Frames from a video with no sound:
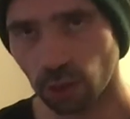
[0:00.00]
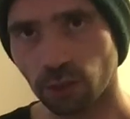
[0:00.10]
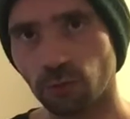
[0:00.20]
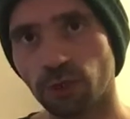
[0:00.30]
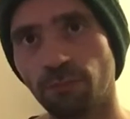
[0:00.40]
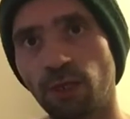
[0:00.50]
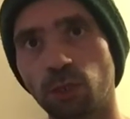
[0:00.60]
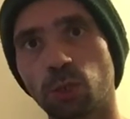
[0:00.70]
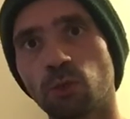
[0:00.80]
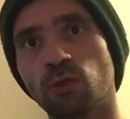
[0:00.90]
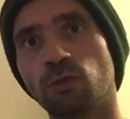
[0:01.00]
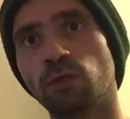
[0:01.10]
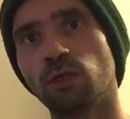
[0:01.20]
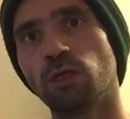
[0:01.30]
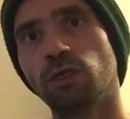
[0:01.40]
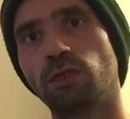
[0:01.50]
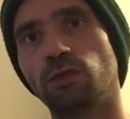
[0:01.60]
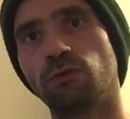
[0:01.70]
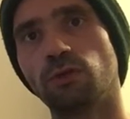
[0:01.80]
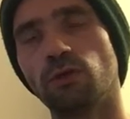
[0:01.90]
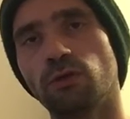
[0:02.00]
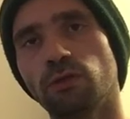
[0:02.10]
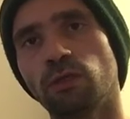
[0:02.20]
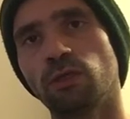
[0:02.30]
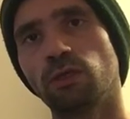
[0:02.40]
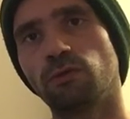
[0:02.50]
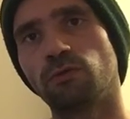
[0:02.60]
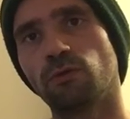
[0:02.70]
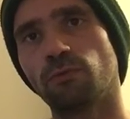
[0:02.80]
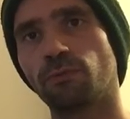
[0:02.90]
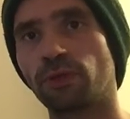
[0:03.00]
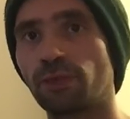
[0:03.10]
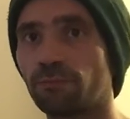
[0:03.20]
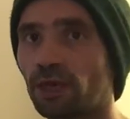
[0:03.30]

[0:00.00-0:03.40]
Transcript: you want to make sure that you're not bringing